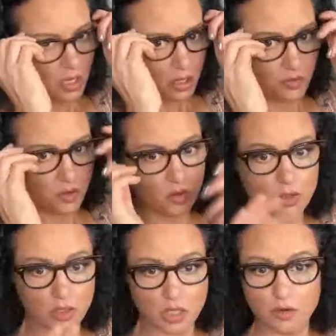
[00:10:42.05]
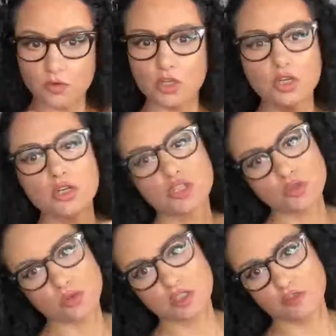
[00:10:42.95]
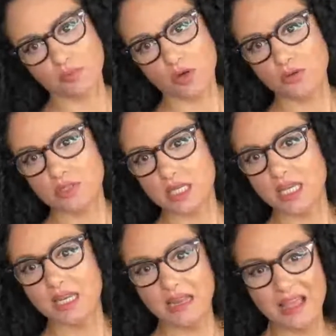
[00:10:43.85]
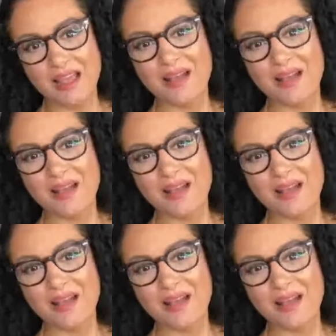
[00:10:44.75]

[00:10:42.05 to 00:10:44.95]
if you're looking for a good source of protein,